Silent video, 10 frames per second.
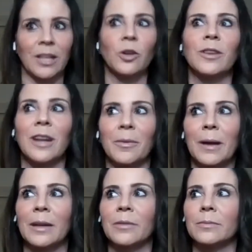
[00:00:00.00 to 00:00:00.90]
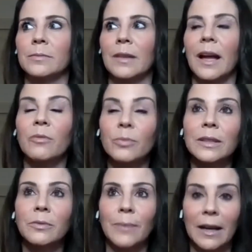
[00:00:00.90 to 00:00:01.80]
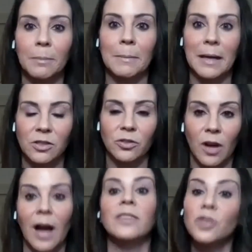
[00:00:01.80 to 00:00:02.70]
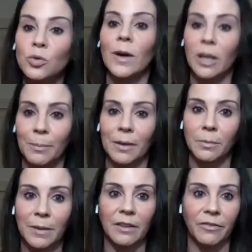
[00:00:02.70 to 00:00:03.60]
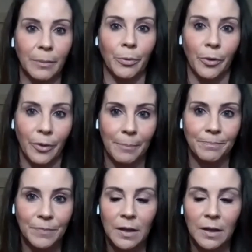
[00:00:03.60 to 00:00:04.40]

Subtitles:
I know that I really recommend a BFA program